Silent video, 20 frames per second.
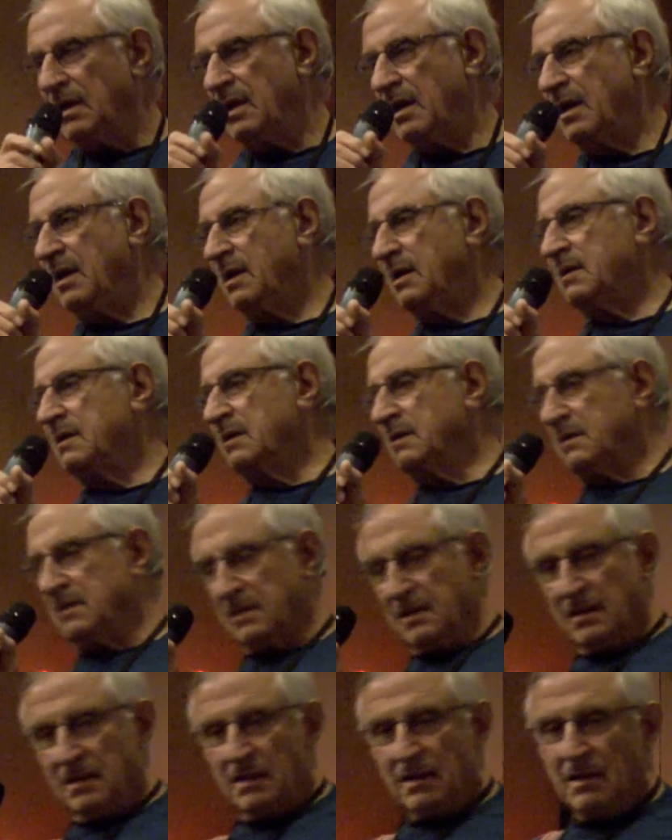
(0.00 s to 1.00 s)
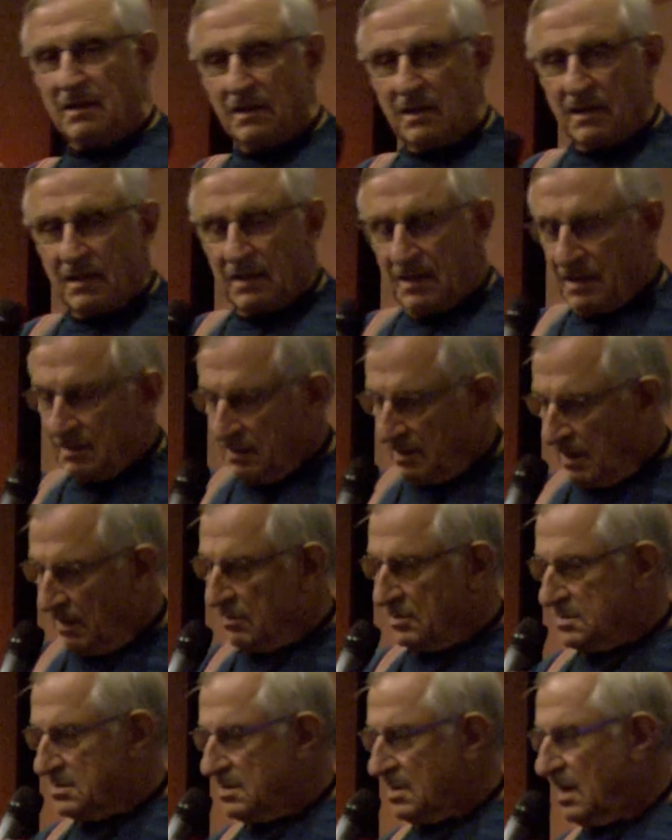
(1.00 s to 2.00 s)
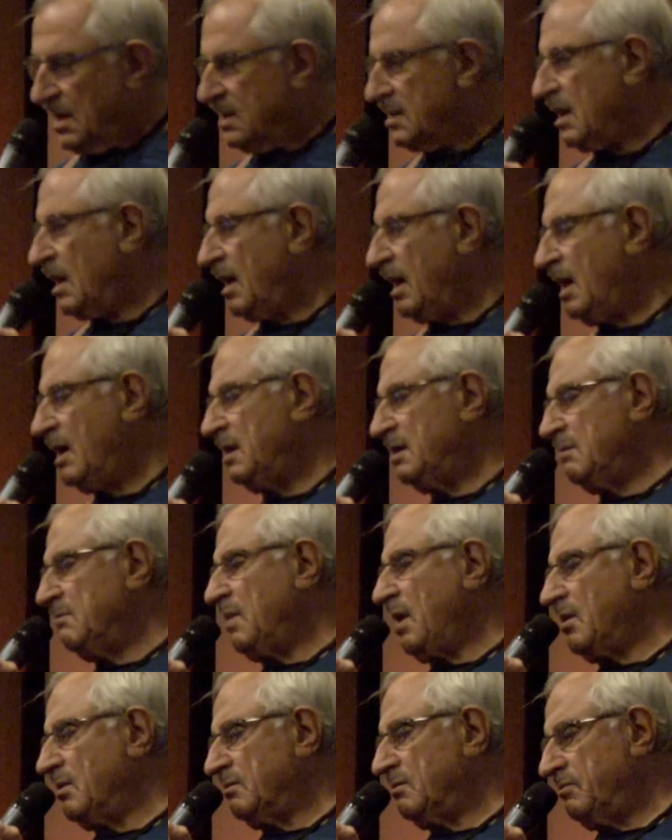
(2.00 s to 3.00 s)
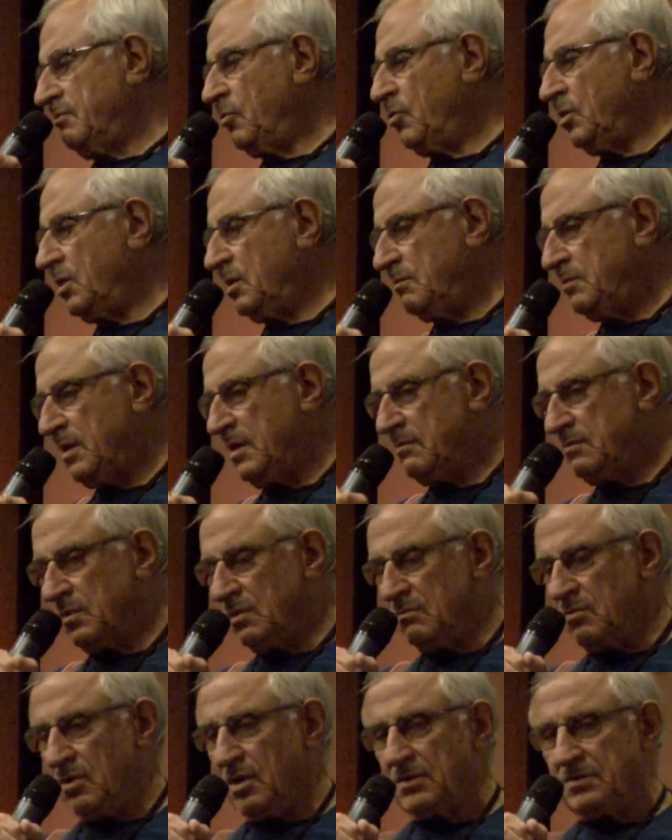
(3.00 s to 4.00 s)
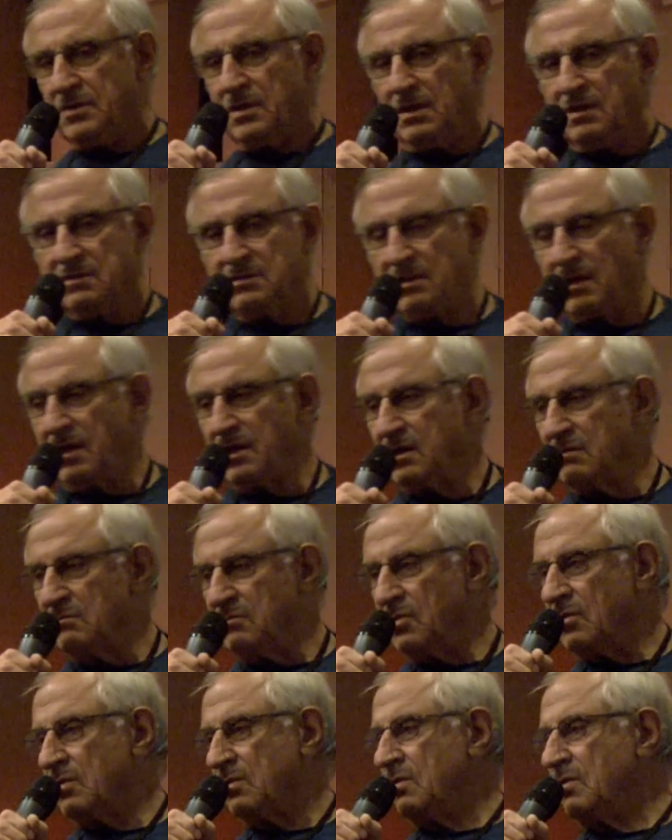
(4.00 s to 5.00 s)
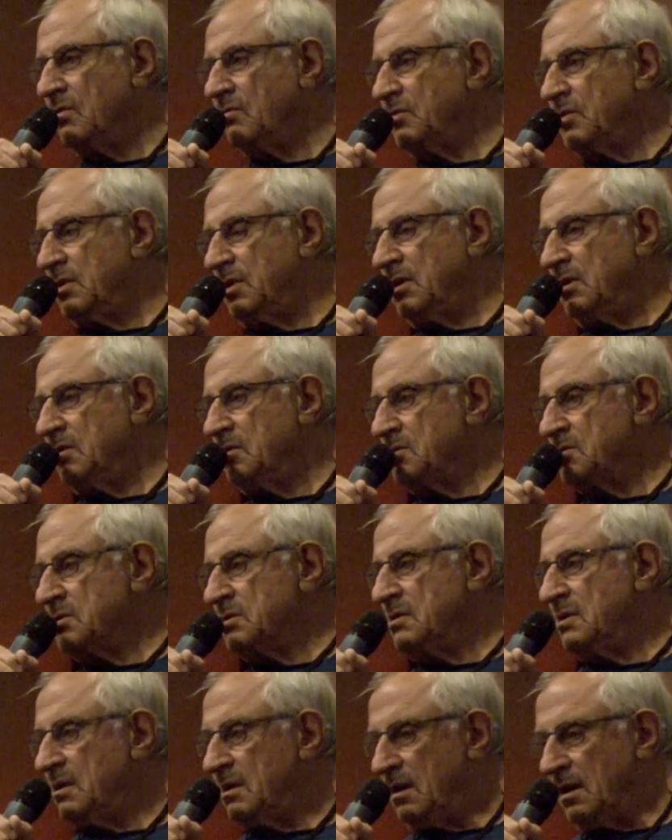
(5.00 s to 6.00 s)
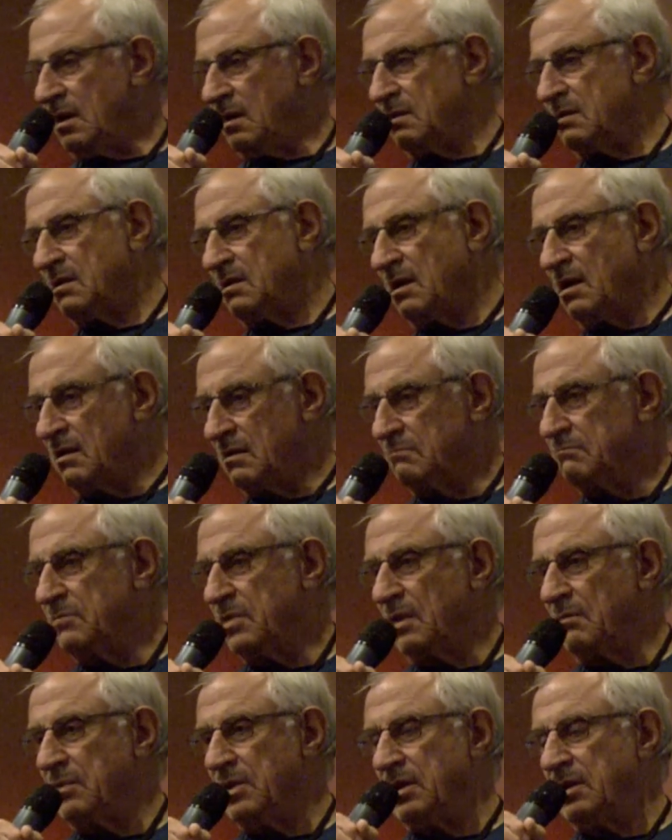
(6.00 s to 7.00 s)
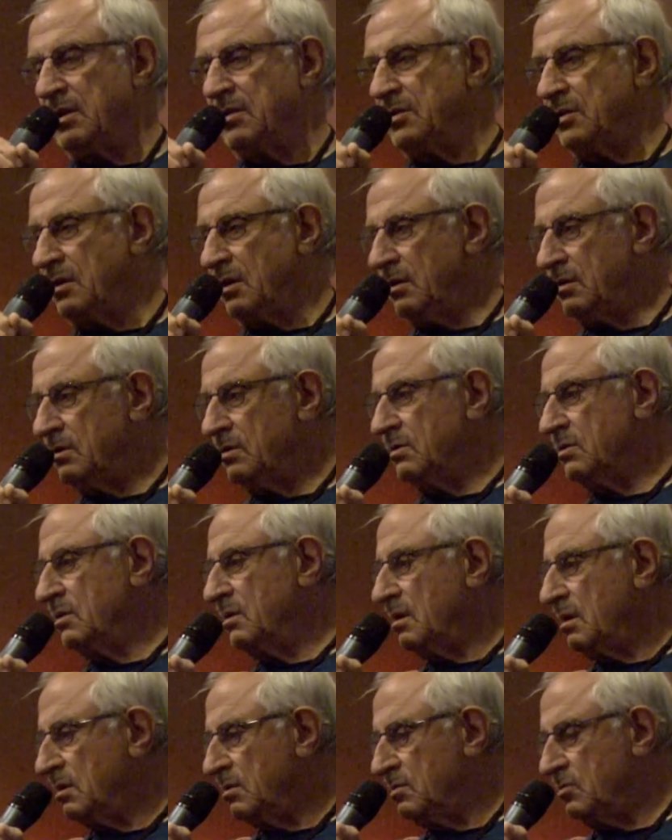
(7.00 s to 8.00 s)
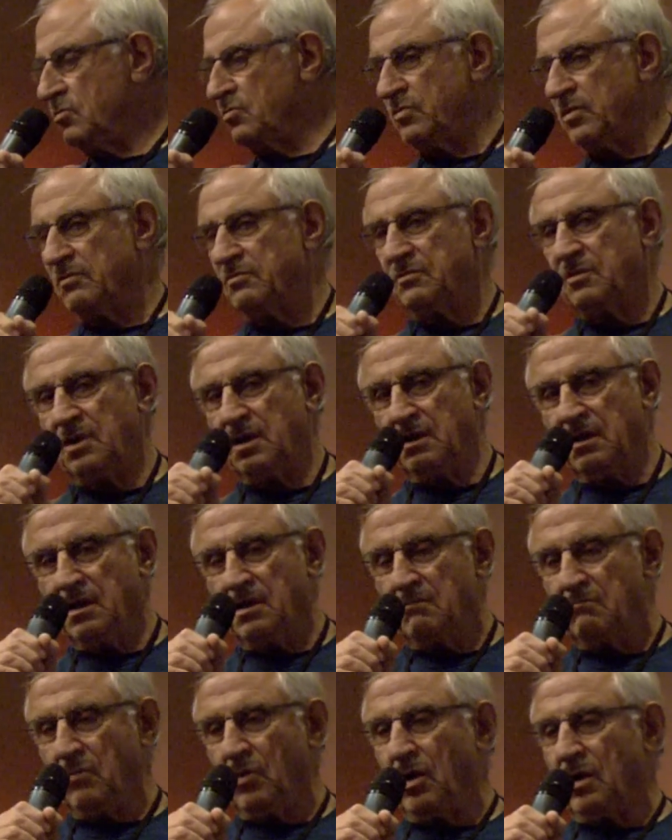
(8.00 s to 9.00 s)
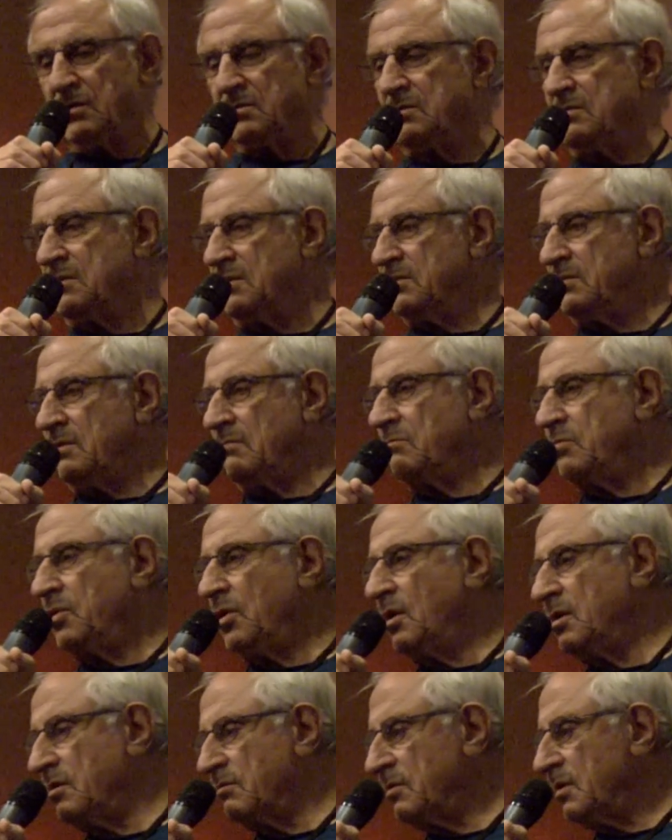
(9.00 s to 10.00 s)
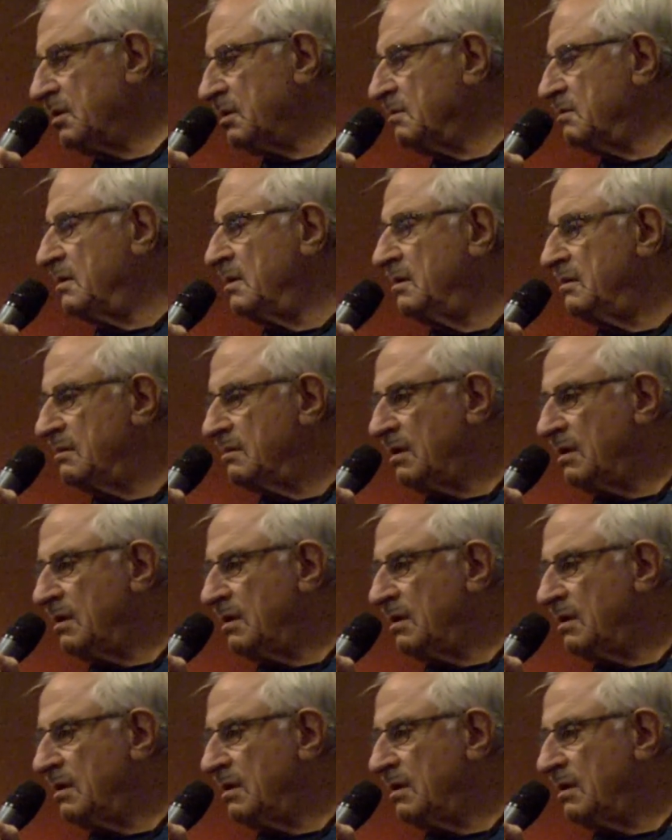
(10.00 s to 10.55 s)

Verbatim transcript: And I would say I had about 40 people bought the entire book over the years, and uh, probably another 100, 150 bought some part of it.